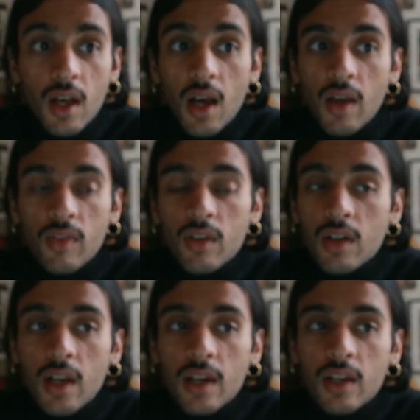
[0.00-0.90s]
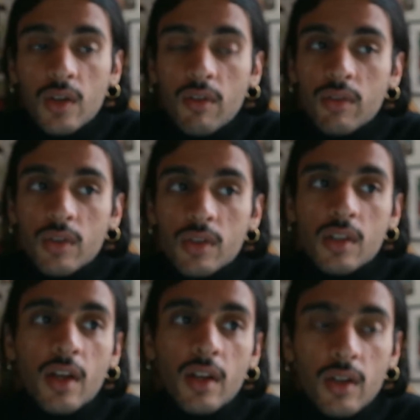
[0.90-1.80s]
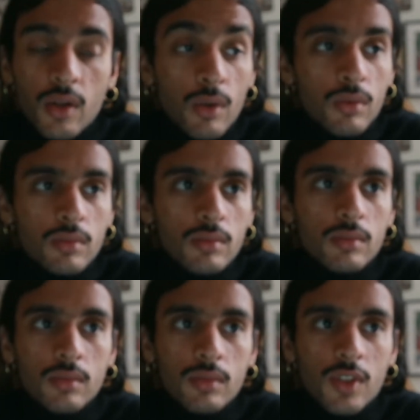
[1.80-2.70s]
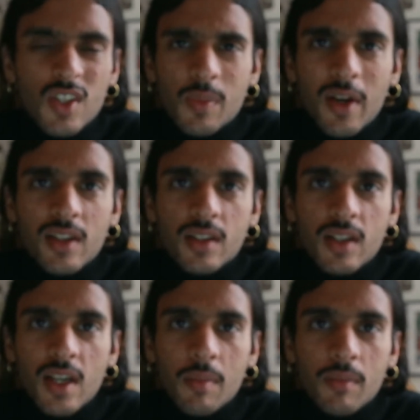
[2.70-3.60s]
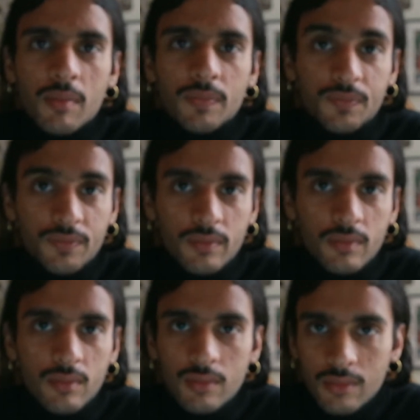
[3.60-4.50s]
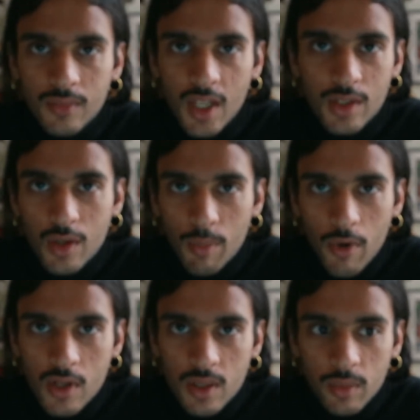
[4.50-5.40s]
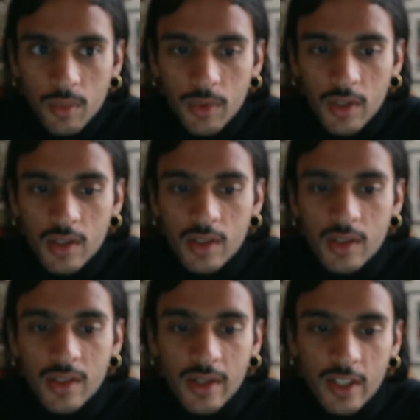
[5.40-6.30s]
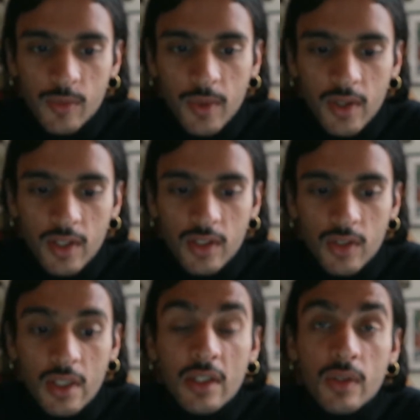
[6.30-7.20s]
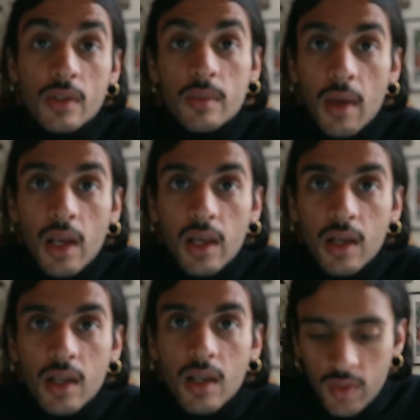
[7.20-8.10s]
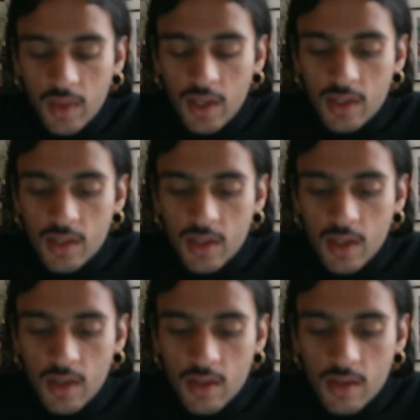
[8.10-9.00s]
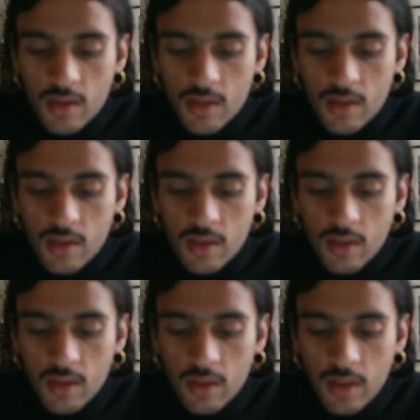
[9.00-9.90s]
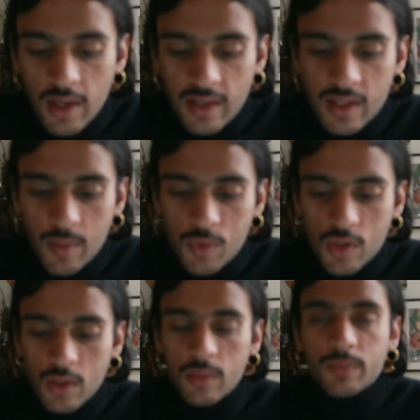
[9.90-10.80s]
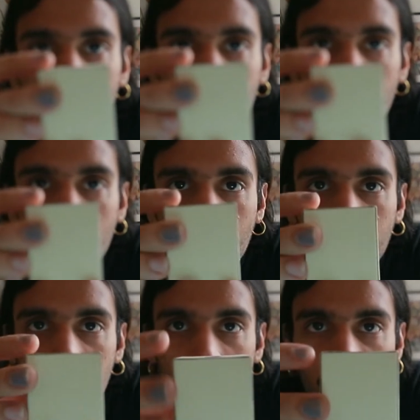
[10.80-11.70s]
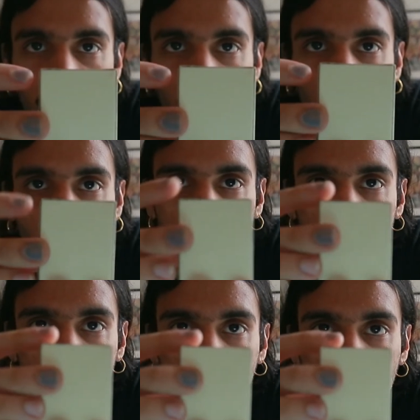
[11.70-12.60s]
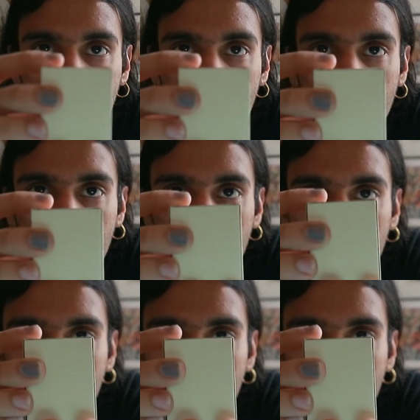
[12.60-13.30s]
and they're like, you have to decide, you know, just by its name, it's not possible because it's an experience. You need to smell it. This is an exception. I'm gonna open the box to show you